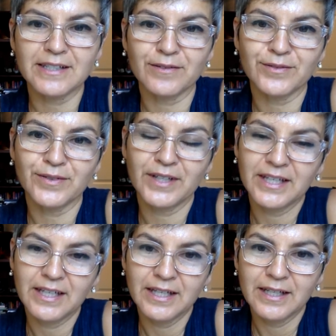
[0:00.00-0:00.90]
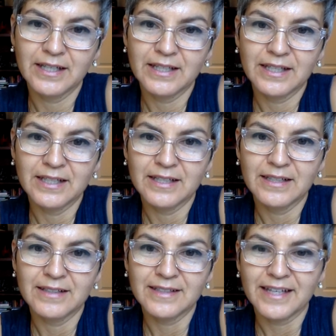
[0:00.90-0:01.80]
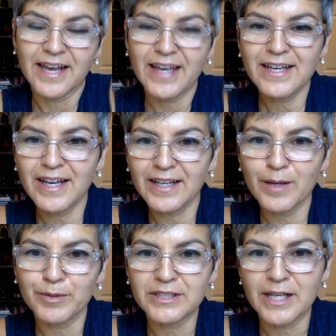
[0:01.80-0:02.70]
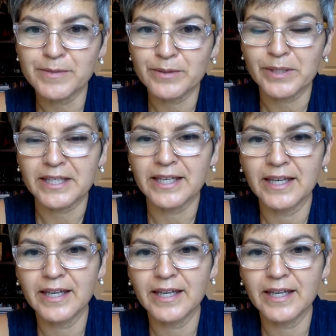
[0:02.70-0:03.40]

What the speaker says: of saying hi a couple of times a week.